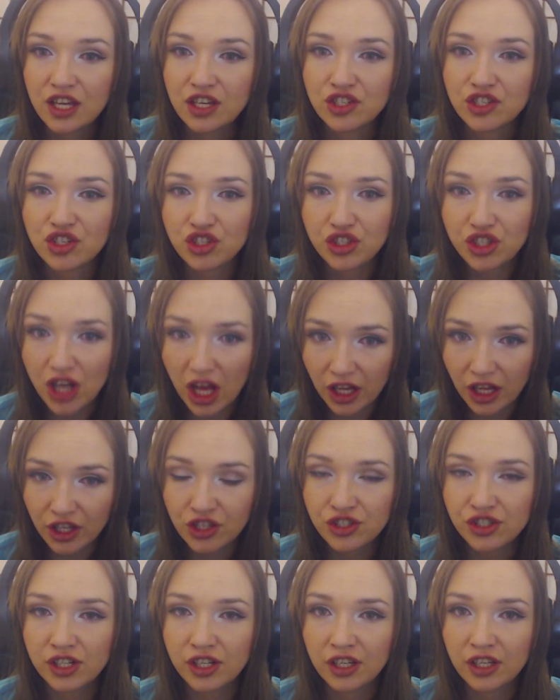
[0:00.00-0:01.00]
He's
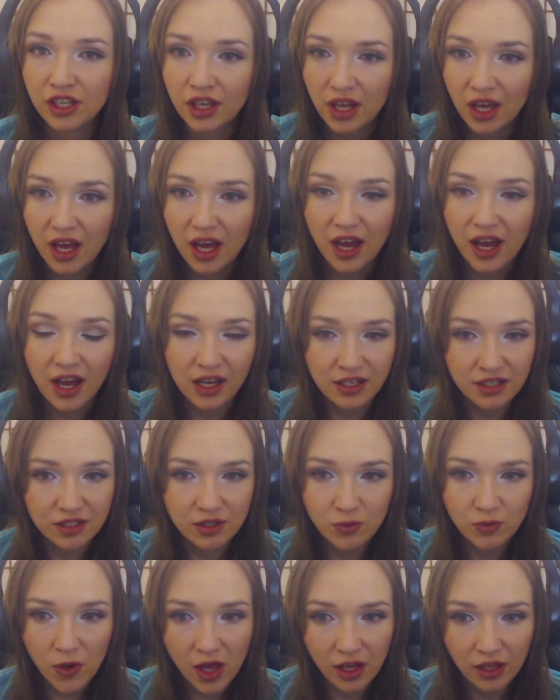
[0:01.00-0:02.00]
challenging
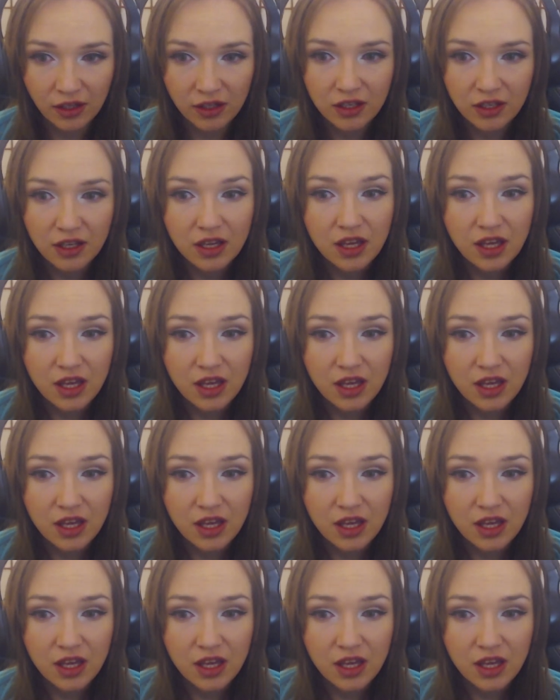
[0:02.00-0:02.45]
as well.